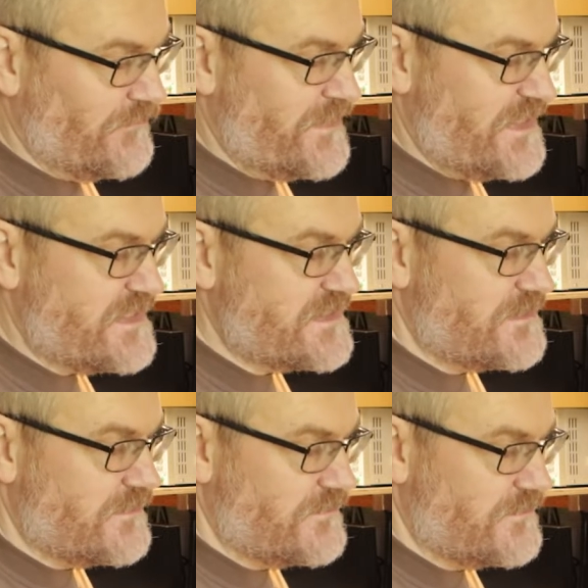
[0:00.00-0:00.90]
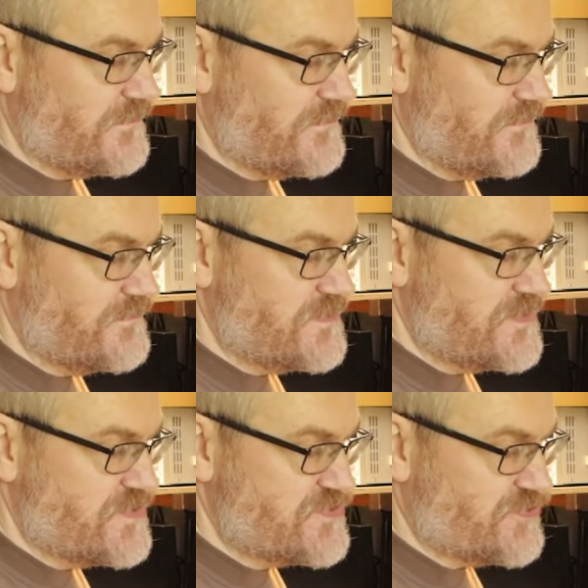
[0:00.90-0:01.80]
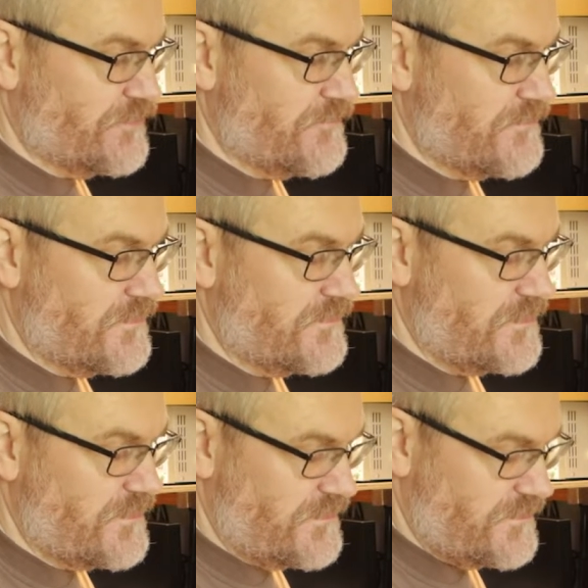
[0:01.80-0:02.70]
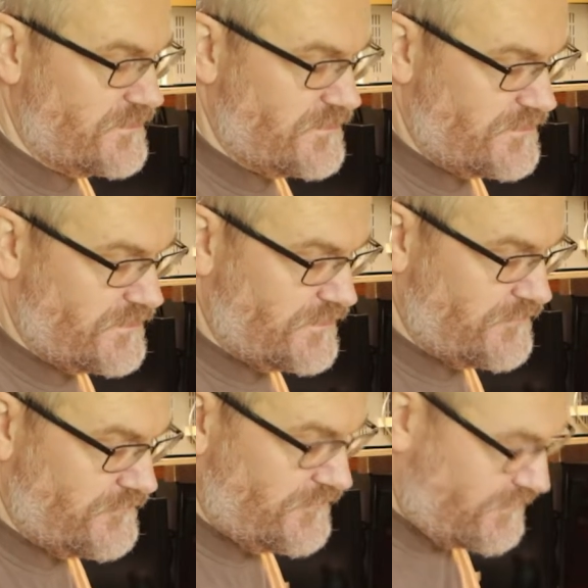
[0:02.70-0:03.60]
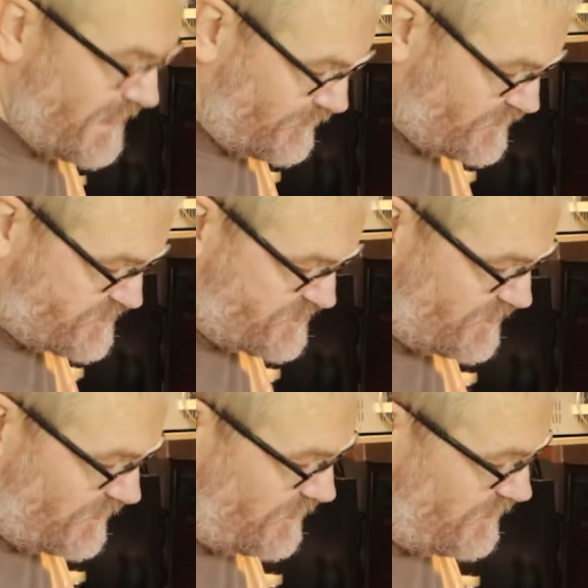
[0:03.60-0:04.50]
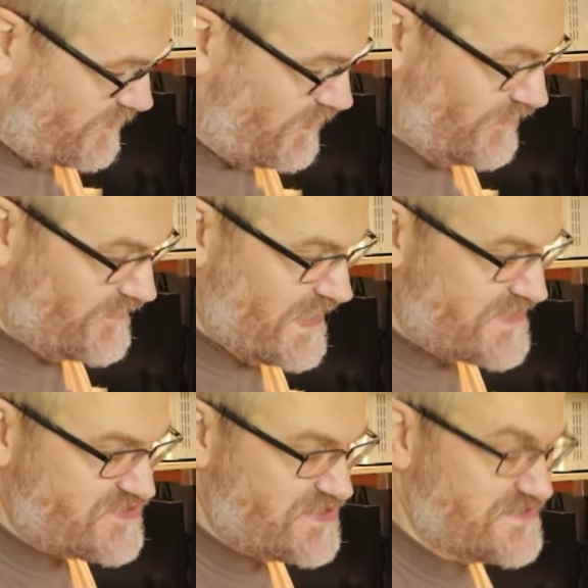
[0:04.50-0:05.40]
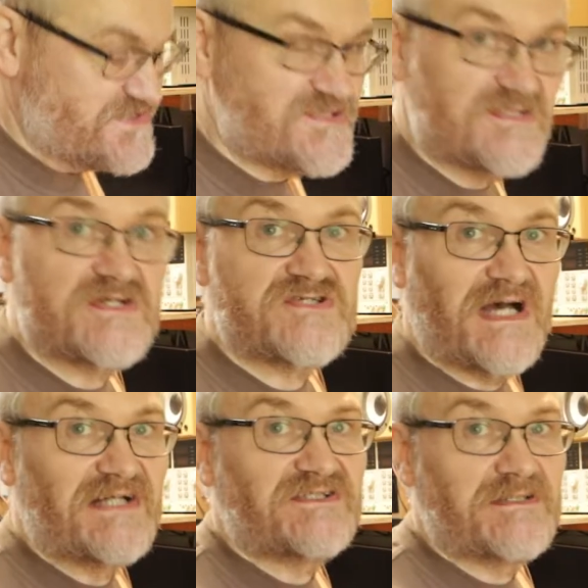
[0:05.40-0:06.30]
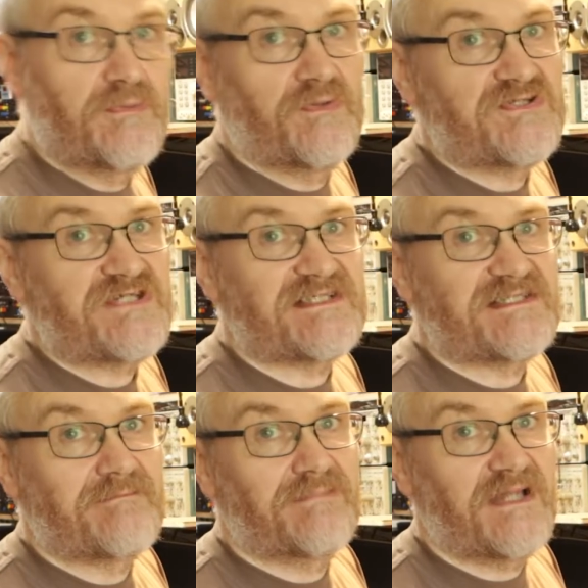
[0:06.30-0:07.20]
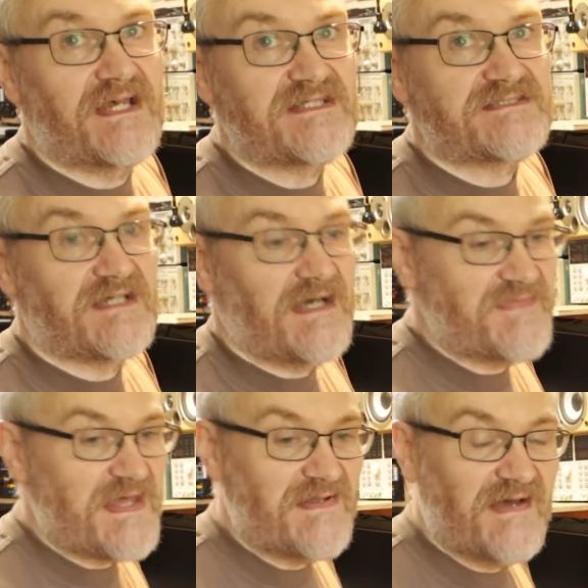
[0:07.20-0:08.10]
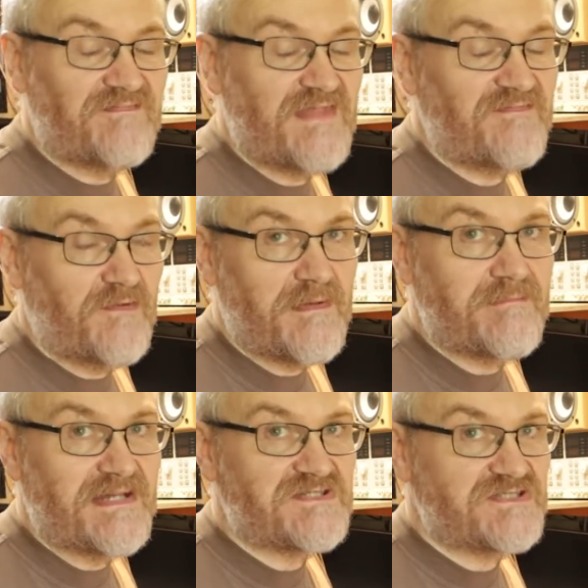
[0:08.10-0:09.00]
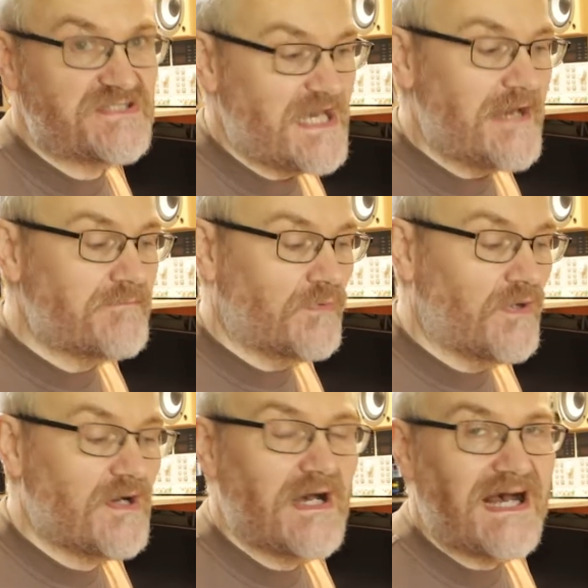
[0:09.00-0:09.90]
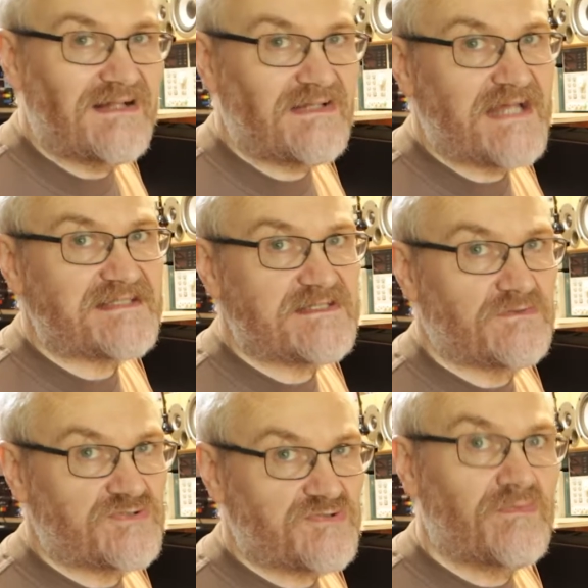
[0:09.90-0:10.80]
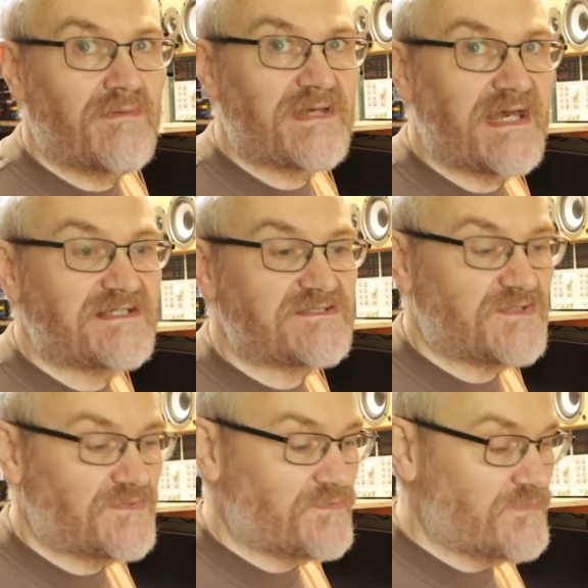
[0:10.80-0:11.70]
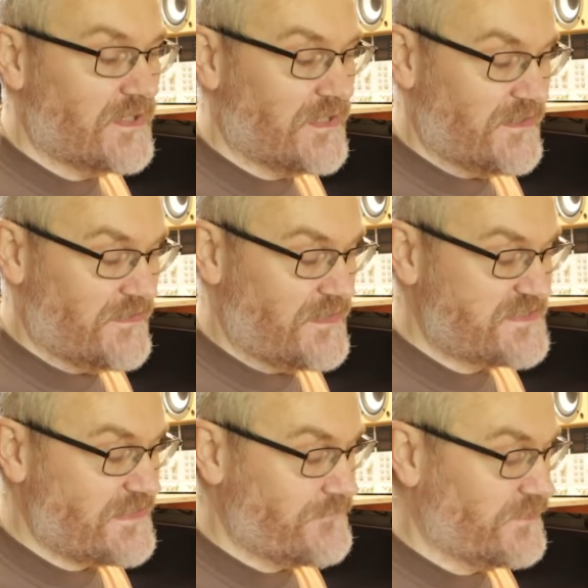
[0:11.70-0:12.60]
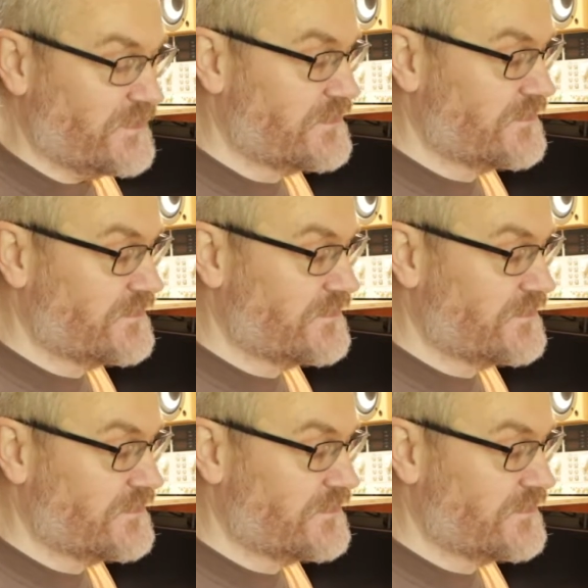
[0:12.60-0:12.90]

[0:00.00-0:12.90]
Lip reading: be some mounts on the edges to actually put the chassis in place. They've not been mentioned yet, but I'll get to those when we get to assembly.